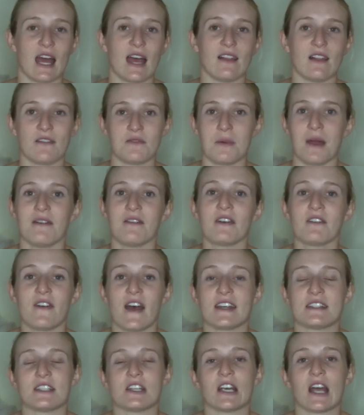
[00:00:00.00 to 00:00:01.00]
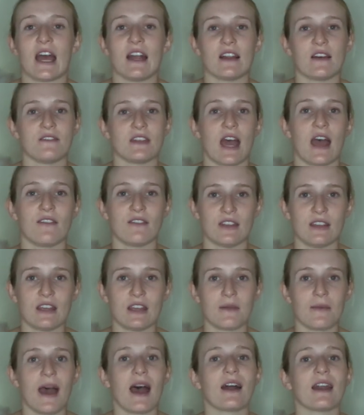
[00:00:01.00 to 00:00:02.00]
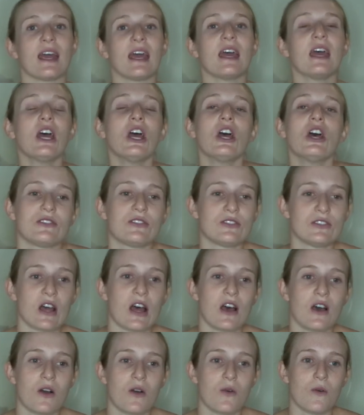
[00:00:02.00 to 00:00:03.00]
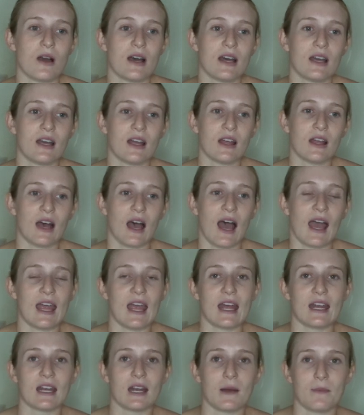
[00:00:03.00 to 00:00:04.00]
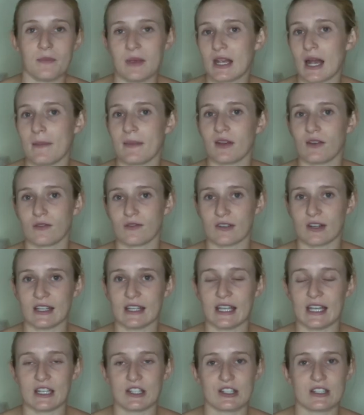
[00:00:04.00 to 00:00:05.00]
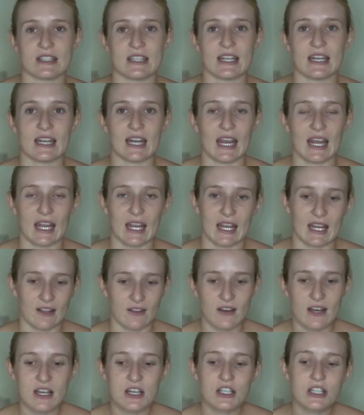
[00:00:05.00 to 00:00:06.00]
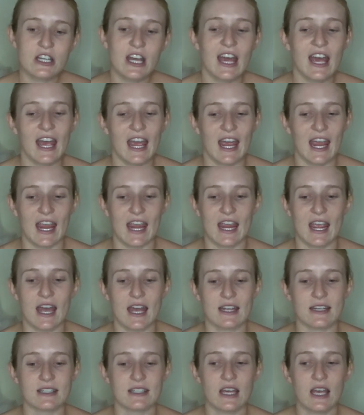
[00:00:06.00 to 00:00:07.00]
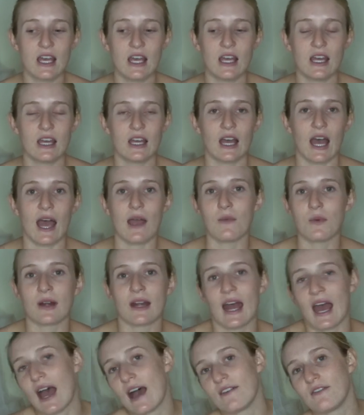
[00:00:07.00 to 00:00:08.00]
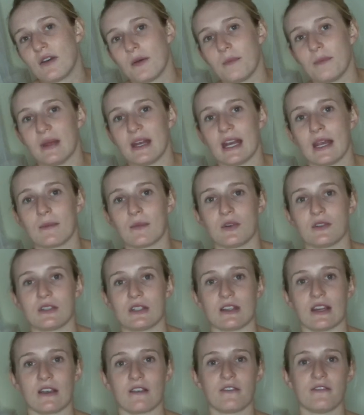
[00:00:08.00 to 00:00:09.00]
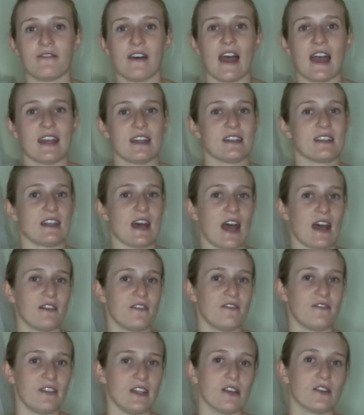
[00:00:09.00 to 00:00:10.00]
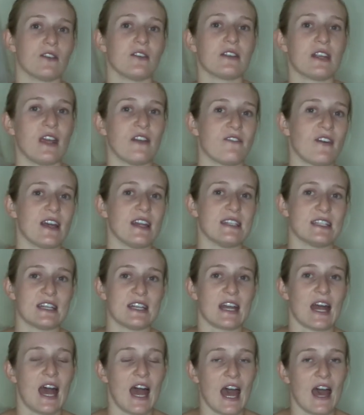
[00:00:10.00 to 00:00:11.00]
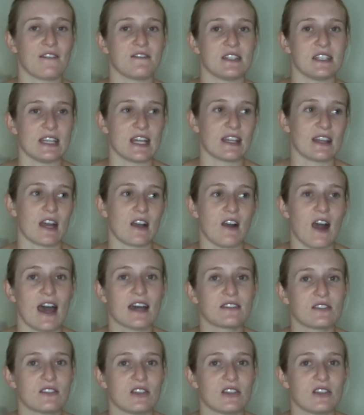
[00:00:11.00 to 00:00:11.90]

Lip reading: I loved my professor. I loved everything about it. So I ended up becoming really interested in English, and I wouldn't have been able to like find that field if I didn't have to take that class.